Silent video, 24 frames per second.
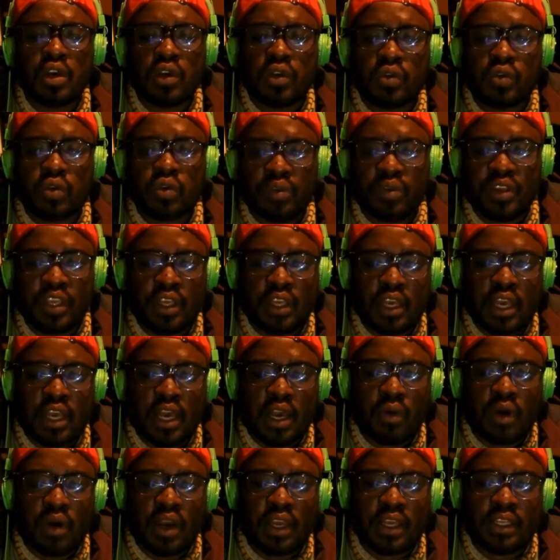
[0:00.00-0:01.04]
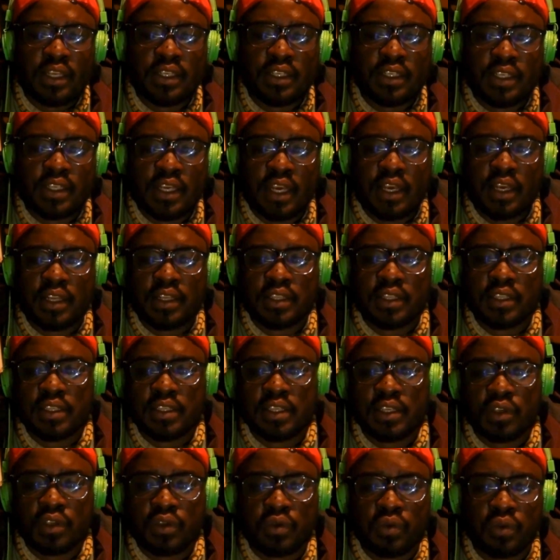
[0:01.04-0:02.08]
be our interns
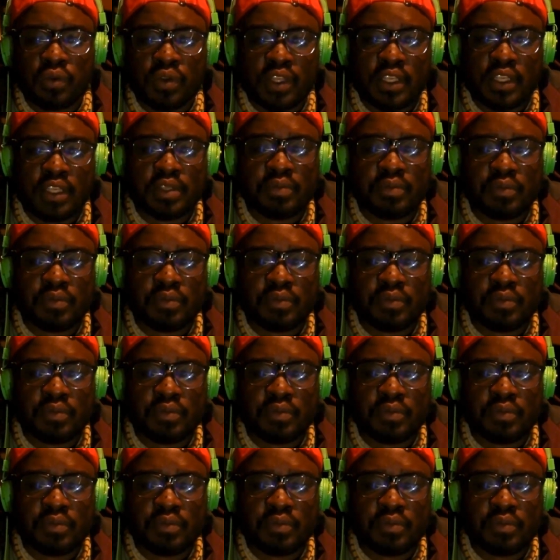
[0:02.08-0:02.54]
to this movie.